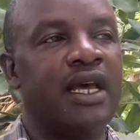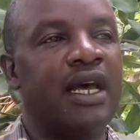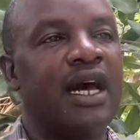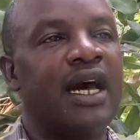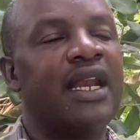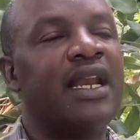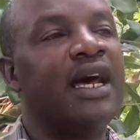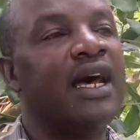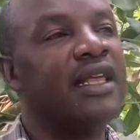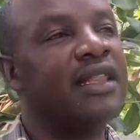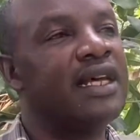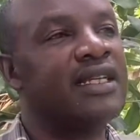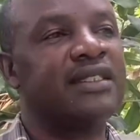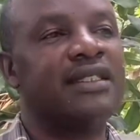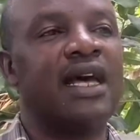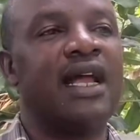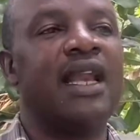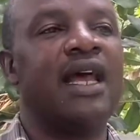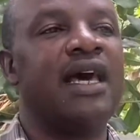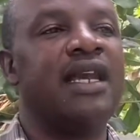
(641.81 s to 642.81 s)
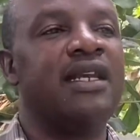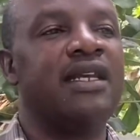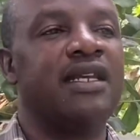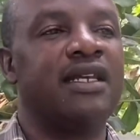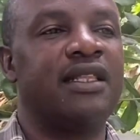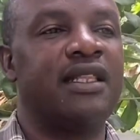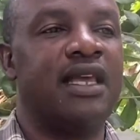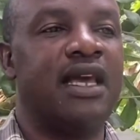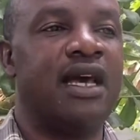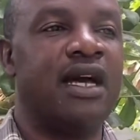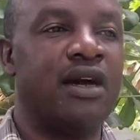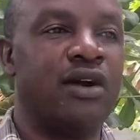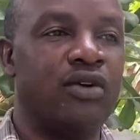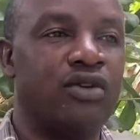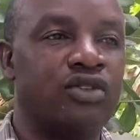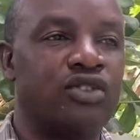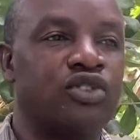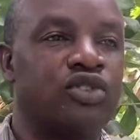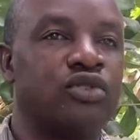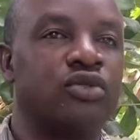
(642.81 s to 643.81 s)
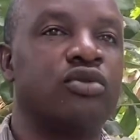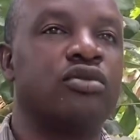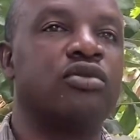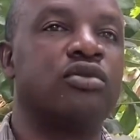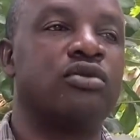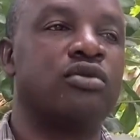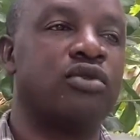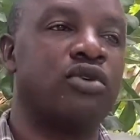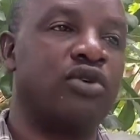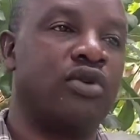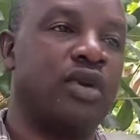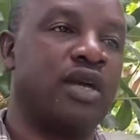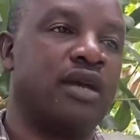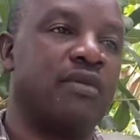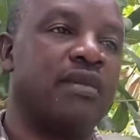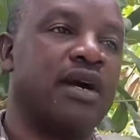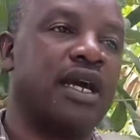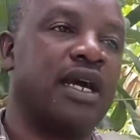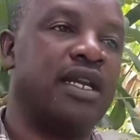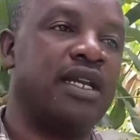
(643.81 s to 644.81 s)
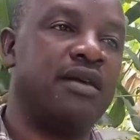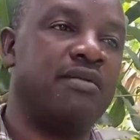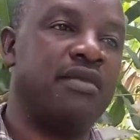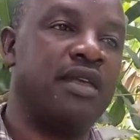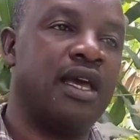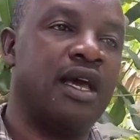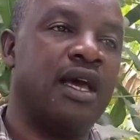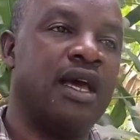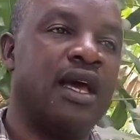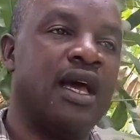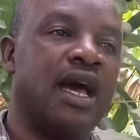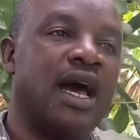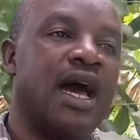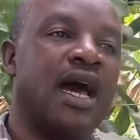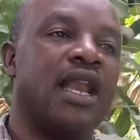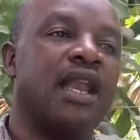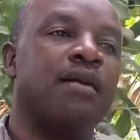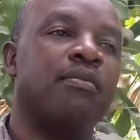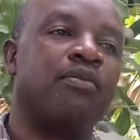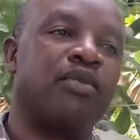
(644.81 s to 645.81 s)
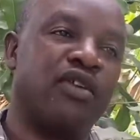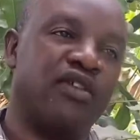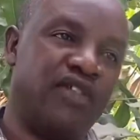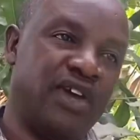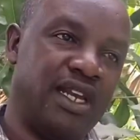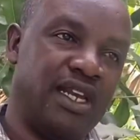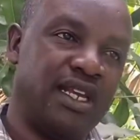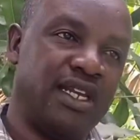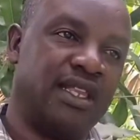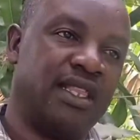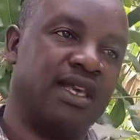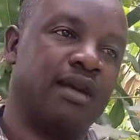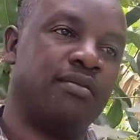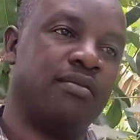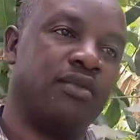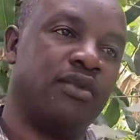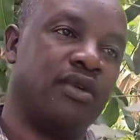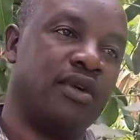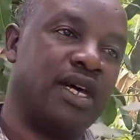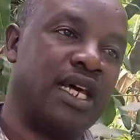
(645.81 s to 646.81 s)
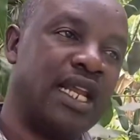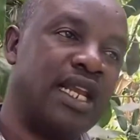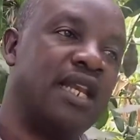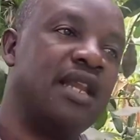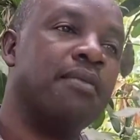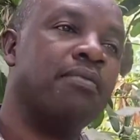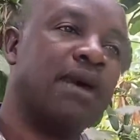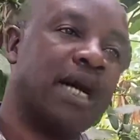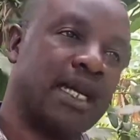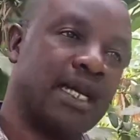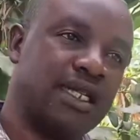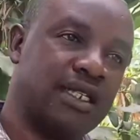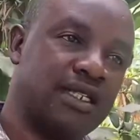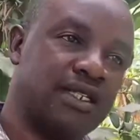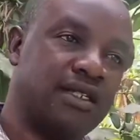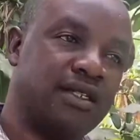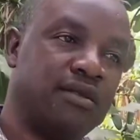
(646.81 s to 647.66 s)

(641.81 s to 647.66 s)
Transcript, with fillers: And others are learning. They are also growing in macadamia and I'm providing them ready market